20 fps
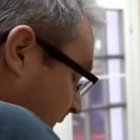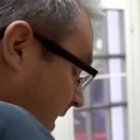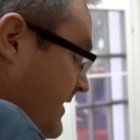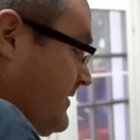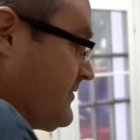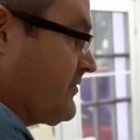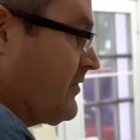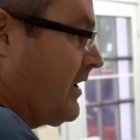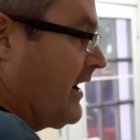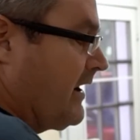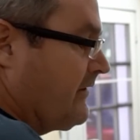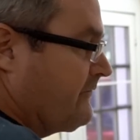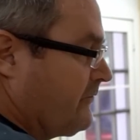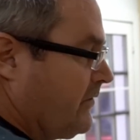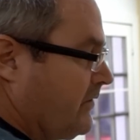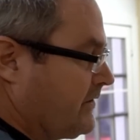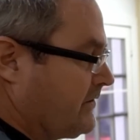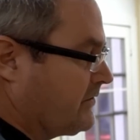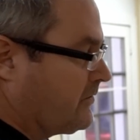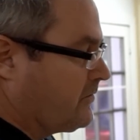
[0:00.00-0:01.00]
and drive
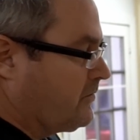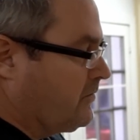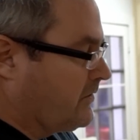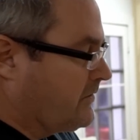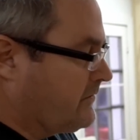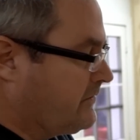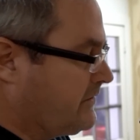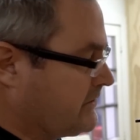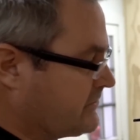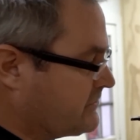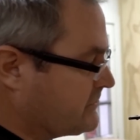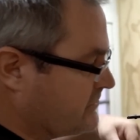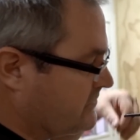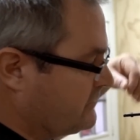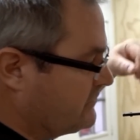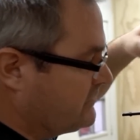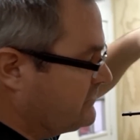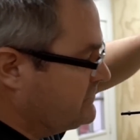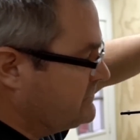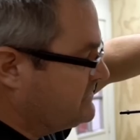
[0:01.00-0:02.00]
1 1/4-inch
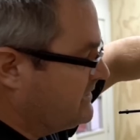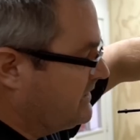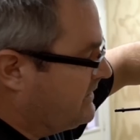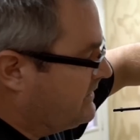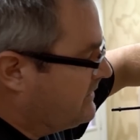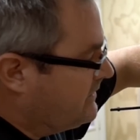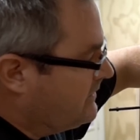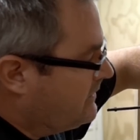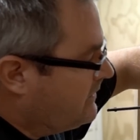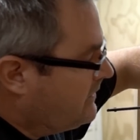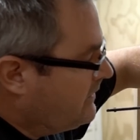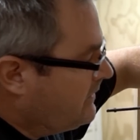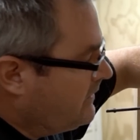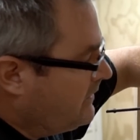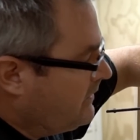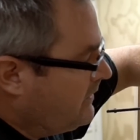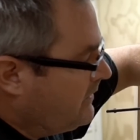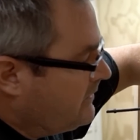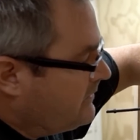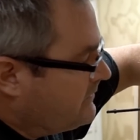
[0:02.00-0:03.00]
screws in
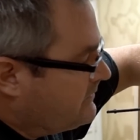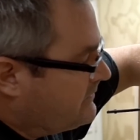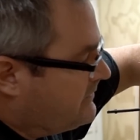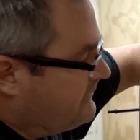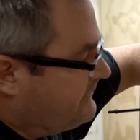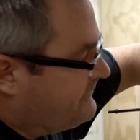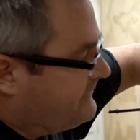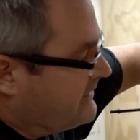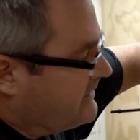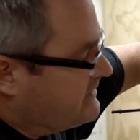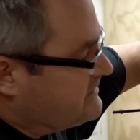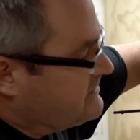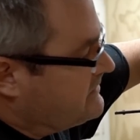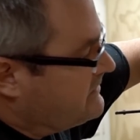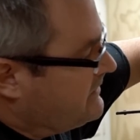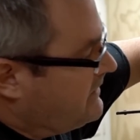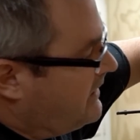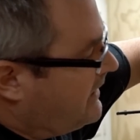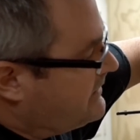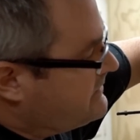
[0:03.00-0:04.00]
to fix
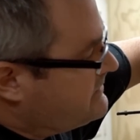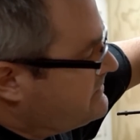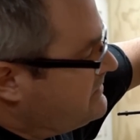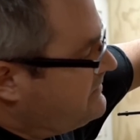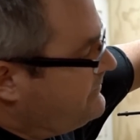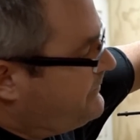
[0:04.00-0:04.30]
it onto the